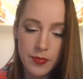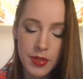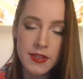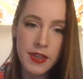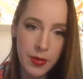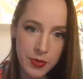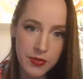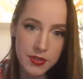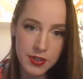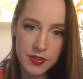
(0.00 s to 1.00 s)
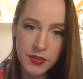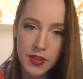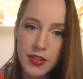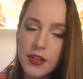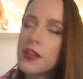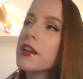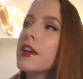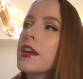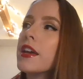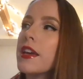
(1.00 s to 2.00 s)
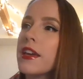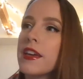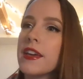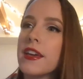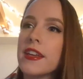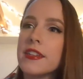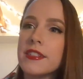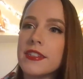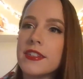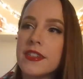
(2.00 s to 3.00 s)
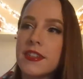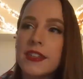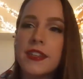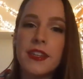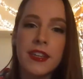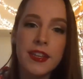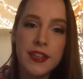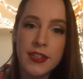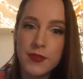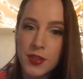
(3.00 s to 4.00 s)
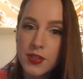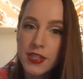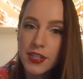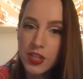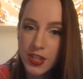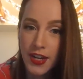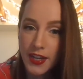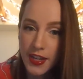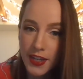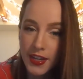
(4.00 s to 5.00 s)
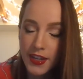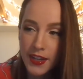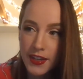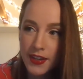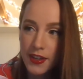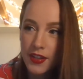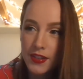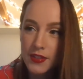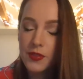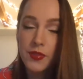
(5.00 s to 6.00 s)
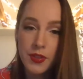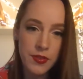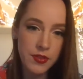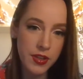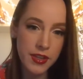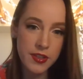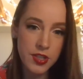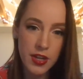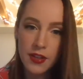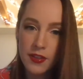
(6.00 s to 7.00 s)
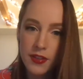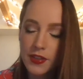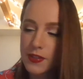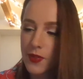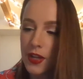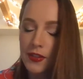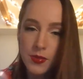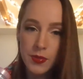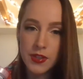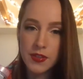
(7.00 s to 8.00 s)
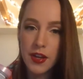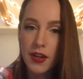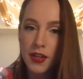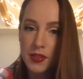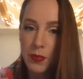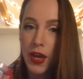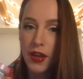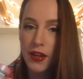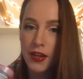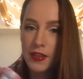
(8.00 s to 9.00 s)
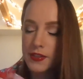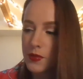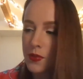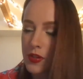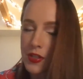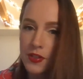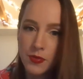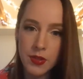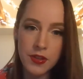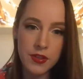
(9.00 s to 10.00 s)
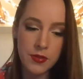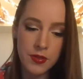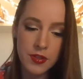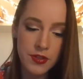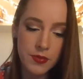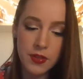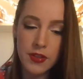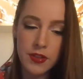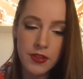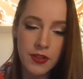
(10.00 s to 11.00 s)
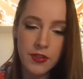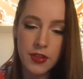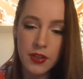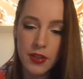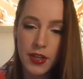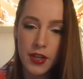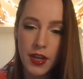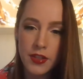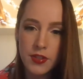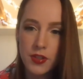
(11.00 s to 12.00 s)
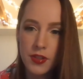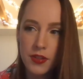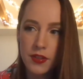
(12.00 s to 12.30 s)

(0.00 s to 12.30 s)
it's a chemical sunscreen and it leaves your skin shiny. So if you like the shiny look, that's fine. This one is not as bad as the Origins one. The Origins one literally looked like I took